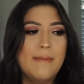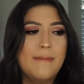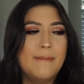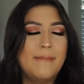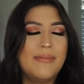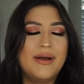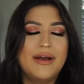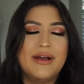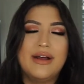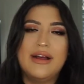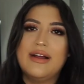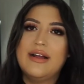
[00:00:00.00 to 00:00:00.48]

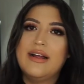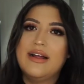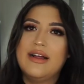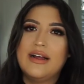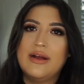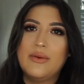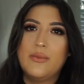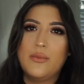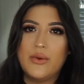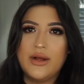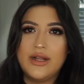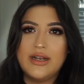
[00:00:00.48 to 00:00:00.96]
but
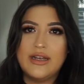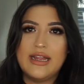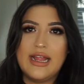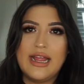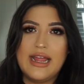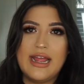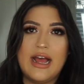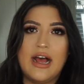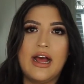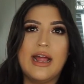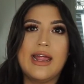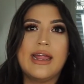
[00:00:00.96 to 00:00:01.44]
one
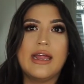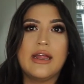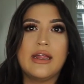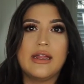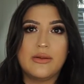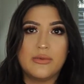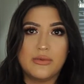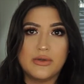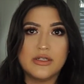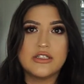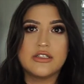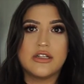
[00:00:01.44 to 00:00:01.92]
day
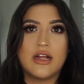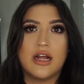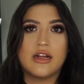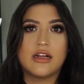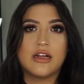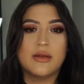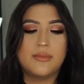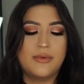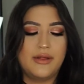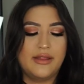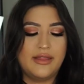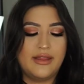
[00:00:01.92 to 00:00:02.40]
I will
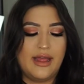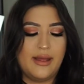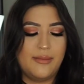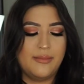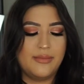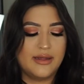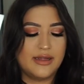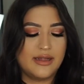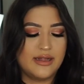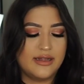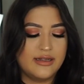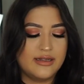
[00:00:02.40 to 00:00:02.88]
stock up on that
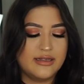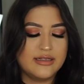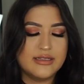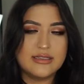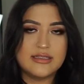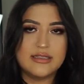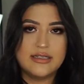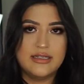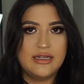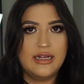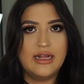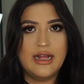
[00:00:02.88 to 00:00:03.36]

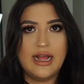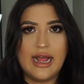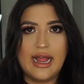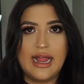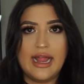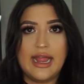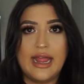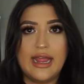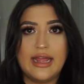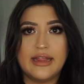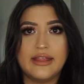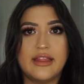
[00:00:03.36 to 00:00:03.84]
because
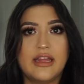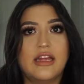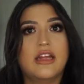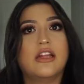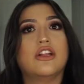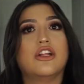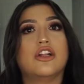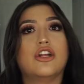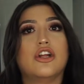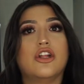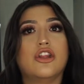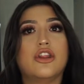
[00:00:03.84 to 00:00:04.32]
I
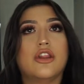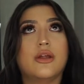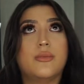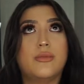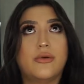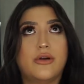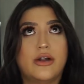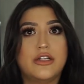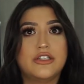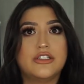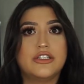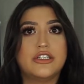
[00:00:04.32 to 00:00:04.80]
think the
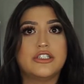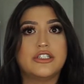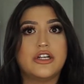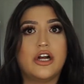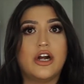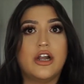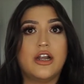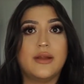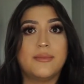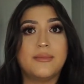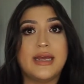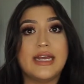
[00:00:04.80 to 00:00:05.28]
bronzers
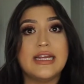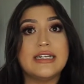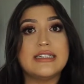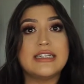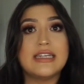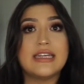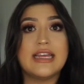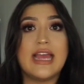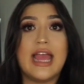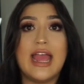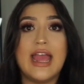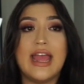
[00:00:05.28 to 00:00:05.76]
are
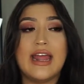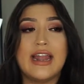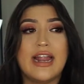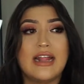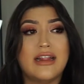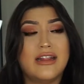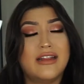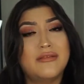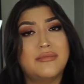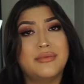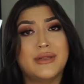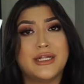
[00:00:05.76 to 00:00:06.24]
amazing and
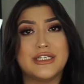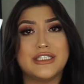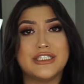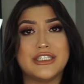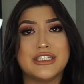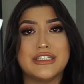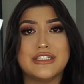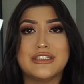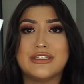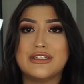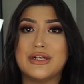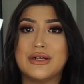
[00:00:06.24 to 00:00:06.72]
I love
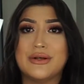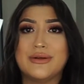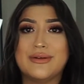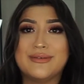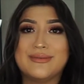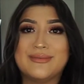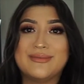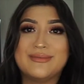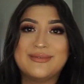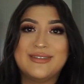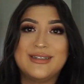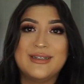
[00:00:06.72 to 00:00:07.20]
blushes,
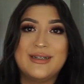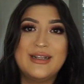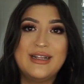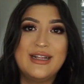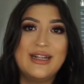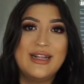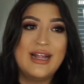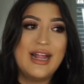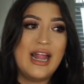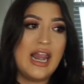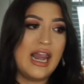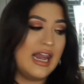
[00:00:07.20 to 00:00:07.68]
so
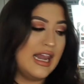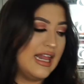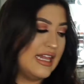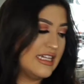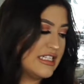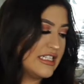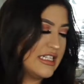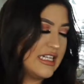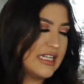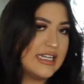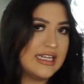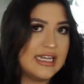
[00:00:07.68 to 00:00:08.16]

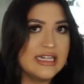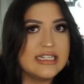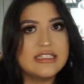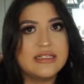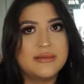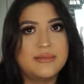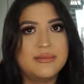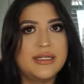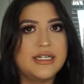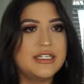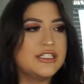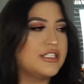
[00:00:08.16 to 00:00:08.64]
let's get
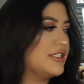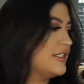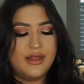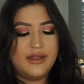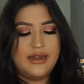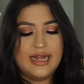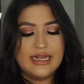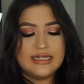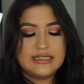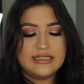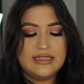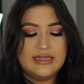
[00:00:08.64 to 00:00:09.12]
some blushes. The
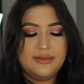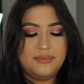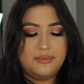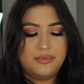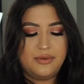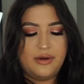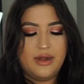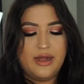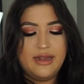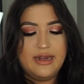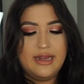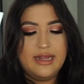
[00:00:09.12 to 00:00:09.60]
next lip
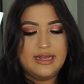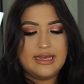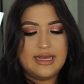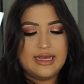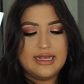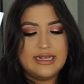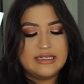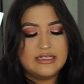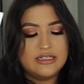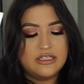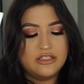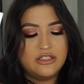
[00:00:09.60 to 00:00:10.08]
product
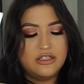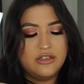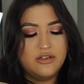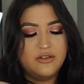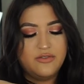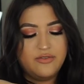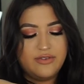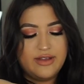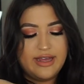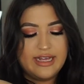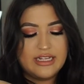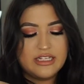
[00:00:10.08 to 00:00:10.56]
is the
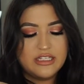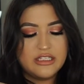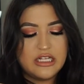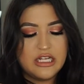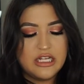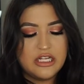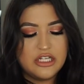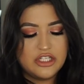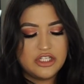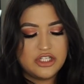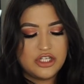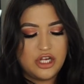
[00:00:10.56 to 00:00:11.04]
Too Faced
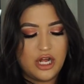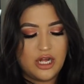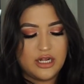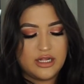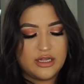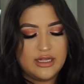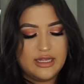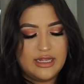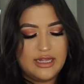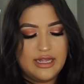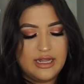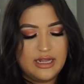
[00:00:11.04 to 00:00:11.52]

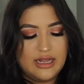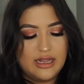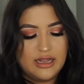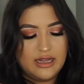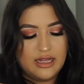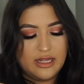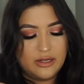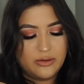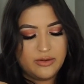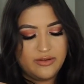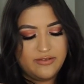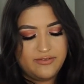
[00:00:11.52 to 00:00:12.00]
Chocolate
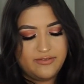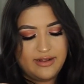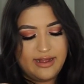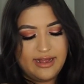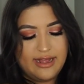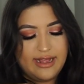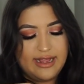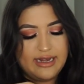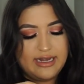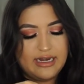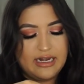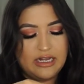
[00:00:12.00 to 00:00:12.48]

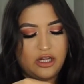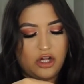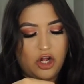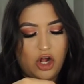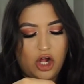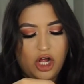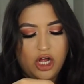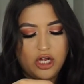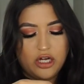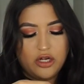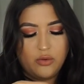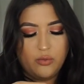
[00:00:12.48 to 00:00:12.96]
Liquefied
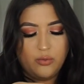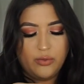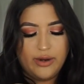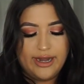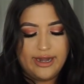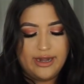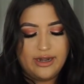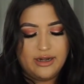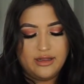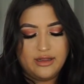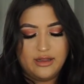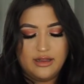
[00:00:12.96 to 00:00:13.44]
Long
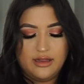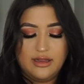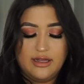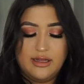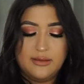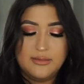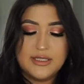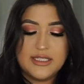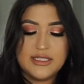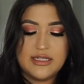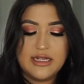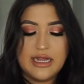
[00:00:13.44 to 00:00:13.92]
Wear
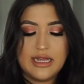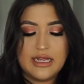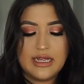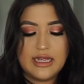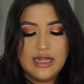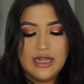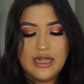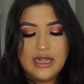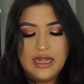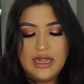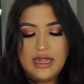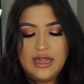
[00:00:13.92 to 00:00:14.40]
Lipstick.
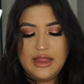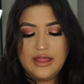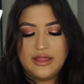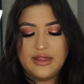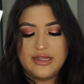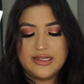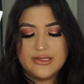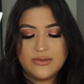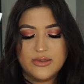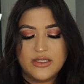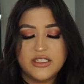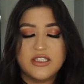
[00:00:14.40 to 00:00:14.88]

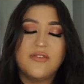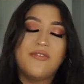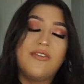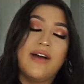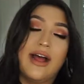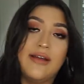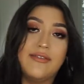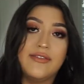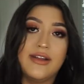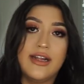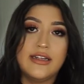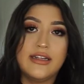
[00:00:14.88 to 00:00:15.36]
This was
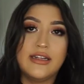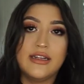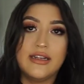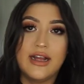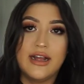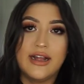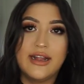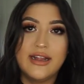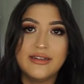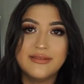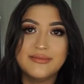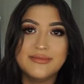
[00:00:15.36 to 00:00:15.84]
five
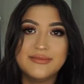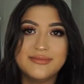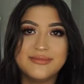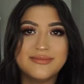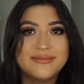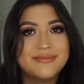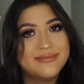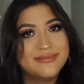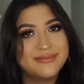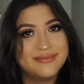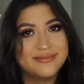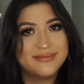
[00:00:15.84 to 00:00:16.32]
ninety-nine.
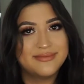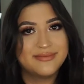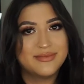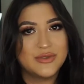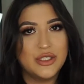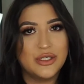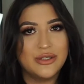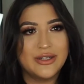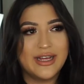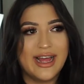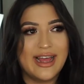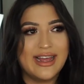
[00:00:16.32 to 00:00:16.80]

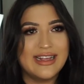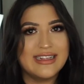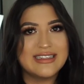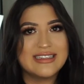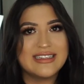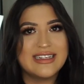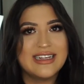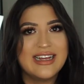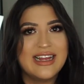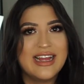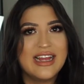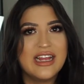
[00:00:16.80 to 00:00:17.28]
You guys,
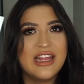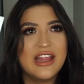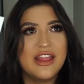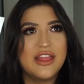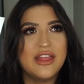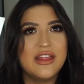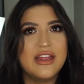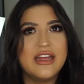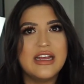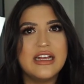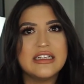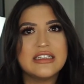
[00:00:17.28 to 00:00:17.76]

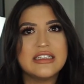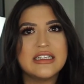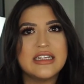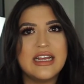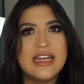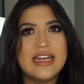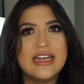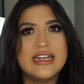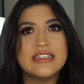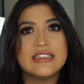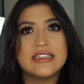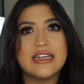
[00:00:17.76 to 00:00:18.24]
this
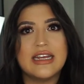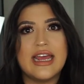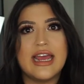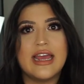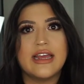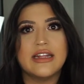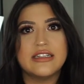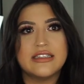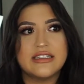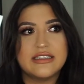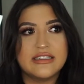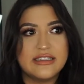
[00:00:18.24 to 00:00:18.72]
is
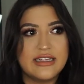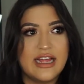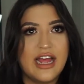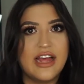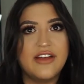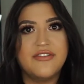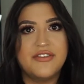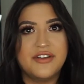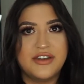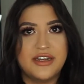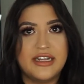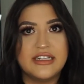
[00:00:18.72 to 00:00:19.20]
a
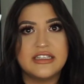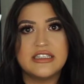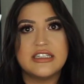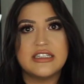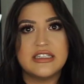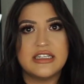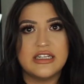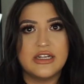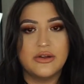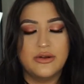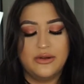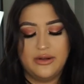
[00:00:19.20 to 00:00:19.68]
definite
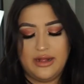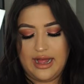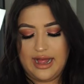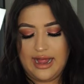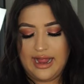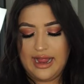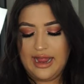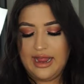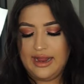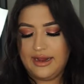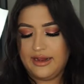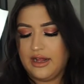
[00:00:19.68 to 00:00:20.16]
steal.
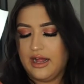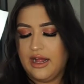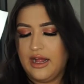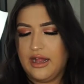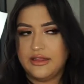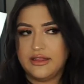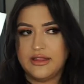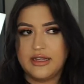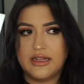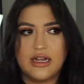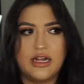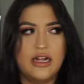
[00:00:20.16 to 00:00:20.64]
I
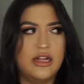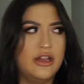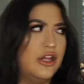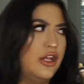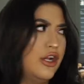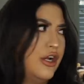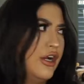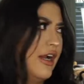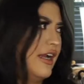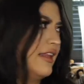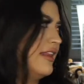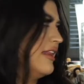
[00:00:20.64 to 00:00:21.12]
got the
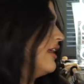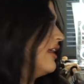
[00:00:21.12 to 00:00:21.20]
color, I